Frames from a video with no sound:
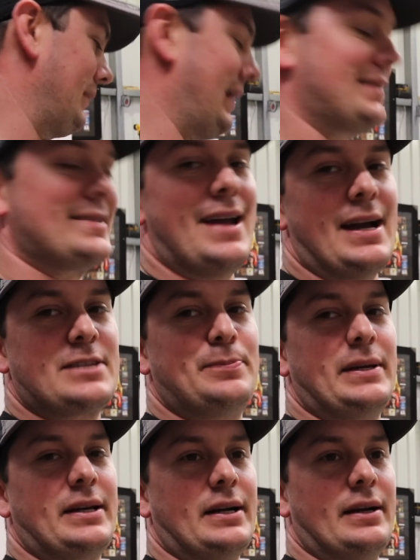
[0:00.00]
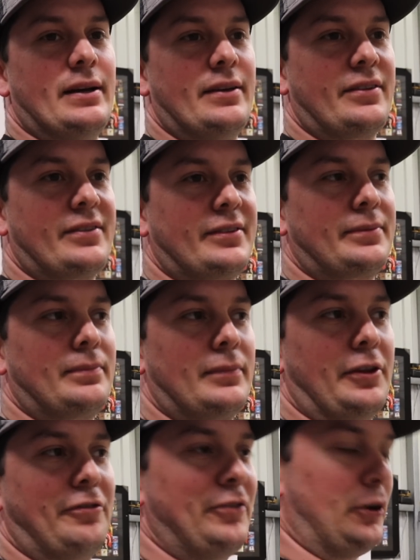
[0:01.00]
It's nice because
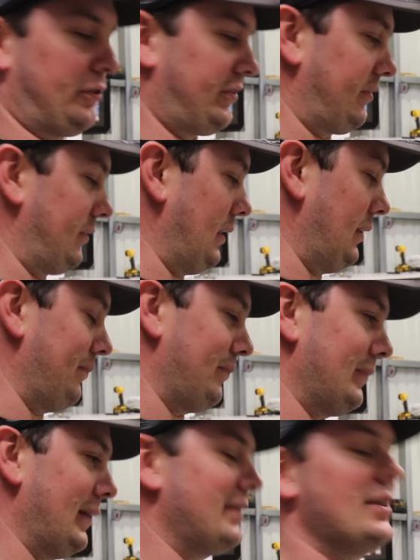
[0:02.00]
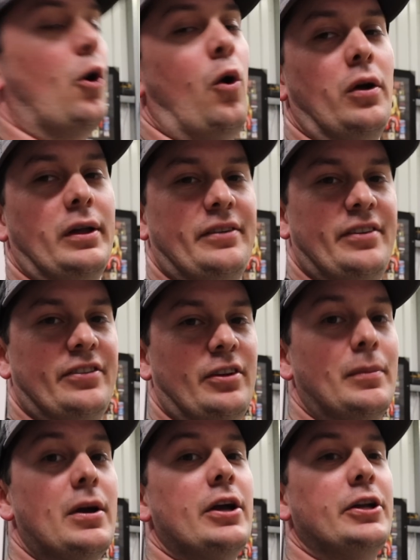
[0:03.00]
the fuel, the oiling
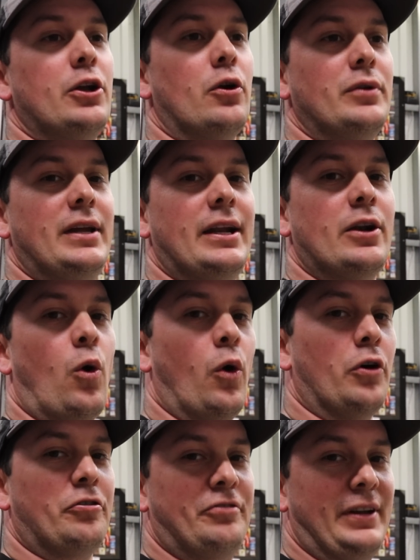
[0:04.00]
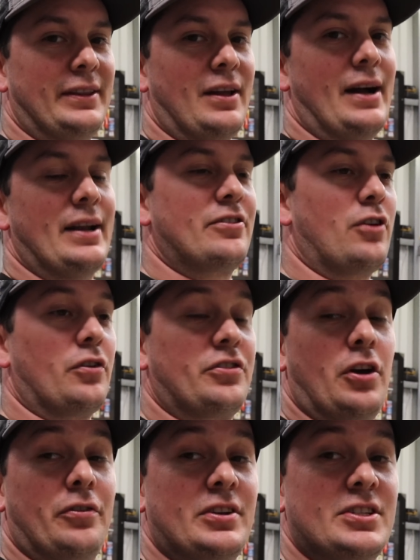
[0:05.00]
system, you don't need an oil feed line, it's all
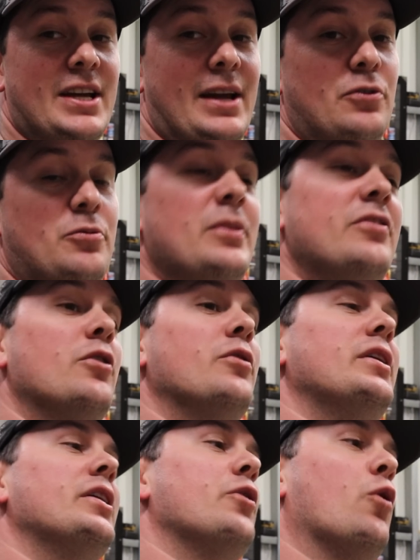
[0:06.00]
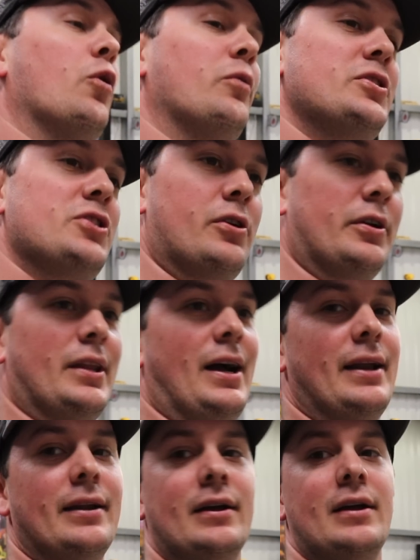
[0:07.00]
self-contained, which means you don't need an oil return
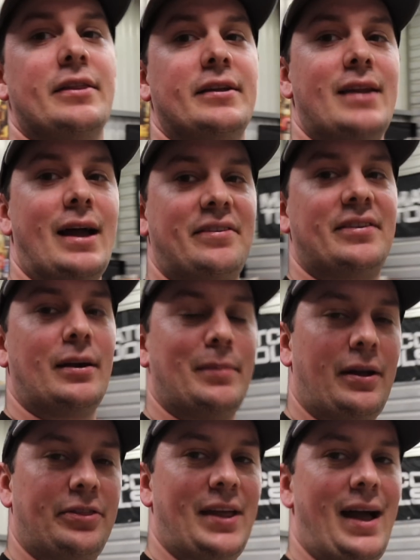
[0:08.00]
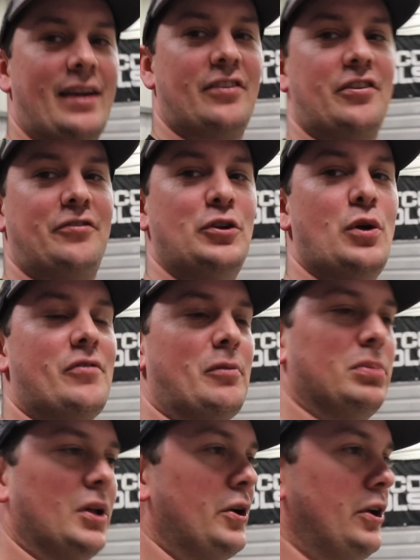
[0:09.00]
line. The nice thing about that is if you ever
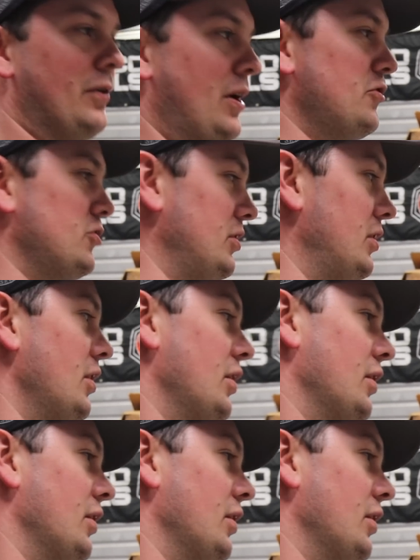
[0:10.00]
blow your engine,